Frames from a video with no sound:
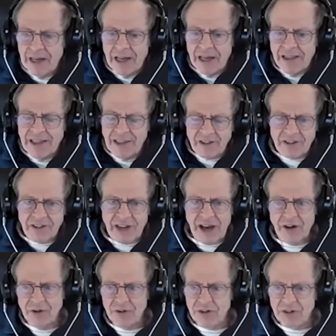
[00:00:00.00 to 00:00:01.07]
this
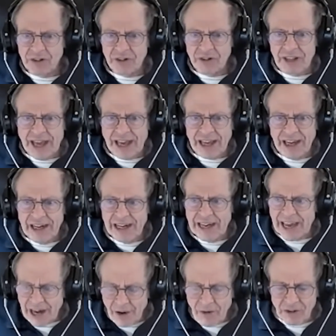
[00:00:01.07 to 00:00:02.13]
sounds like a
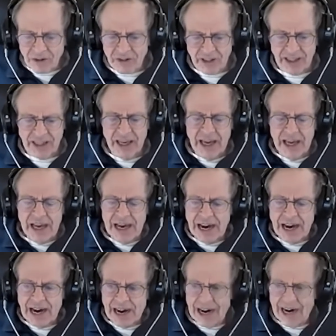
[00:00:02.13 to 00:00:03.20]
heresy,
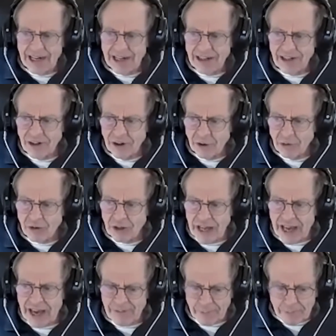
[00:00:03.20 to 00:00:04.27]
to
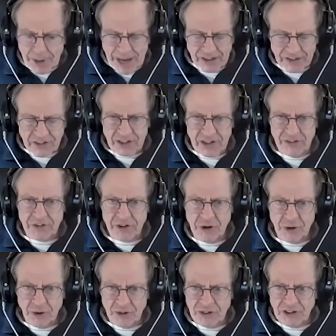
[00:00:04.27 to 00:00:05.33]
have a basket of
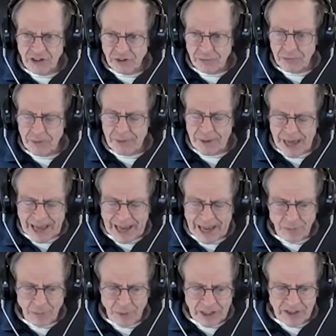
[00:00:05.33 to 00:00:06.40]
currencies.
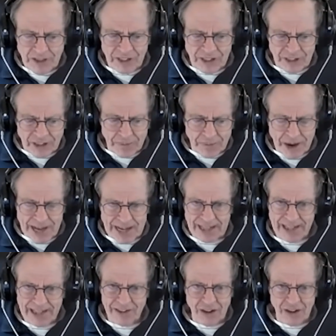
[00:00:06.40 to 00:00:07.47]
And when he said
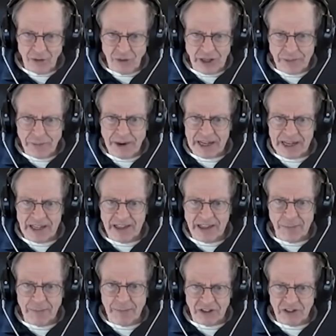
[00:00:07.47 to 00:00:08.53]
commodities, the only commodity that
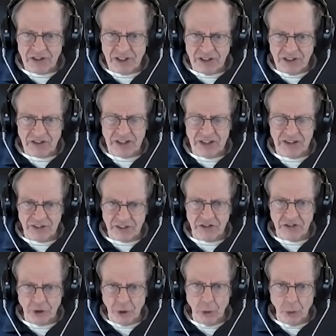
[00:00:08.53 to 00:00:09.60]
makes any sense is
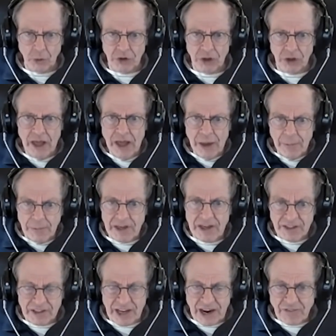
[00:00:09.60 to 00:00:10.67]
gold,
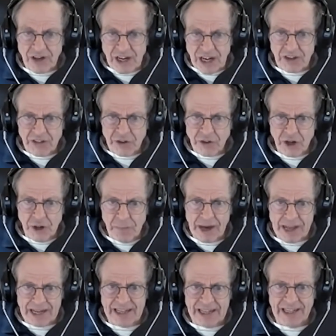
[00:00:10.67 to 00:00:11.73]
because every other
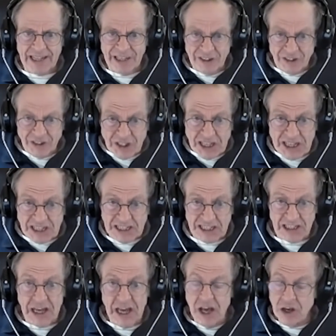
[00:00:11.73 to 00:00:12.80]
commodity is needed.
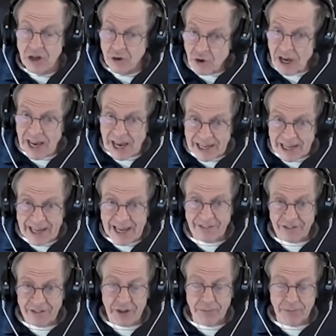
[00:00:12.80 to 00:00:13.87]
You can't have
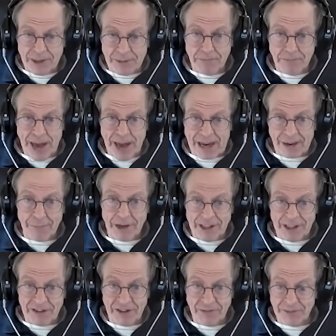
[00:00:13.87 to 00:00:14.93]
something backed by
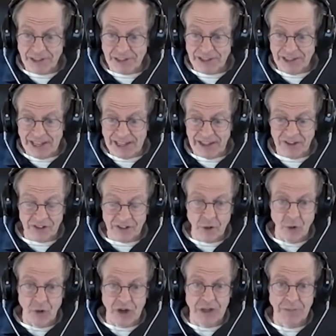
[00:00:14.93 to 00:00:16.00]
something that is
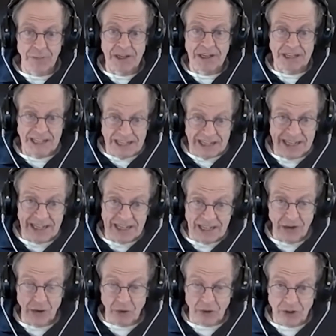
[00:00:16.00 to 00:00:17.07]
going to be needed in
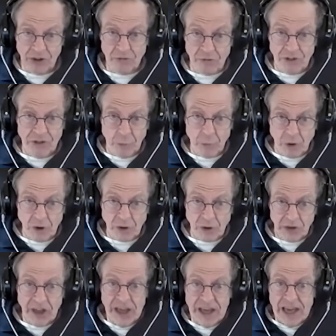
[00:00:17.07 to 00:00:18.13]
order to run the world.
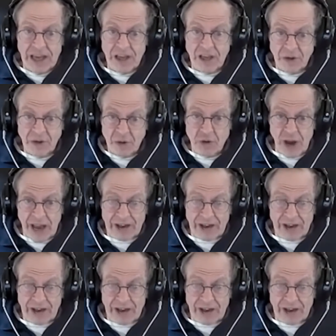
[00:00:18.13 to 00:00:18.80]
You have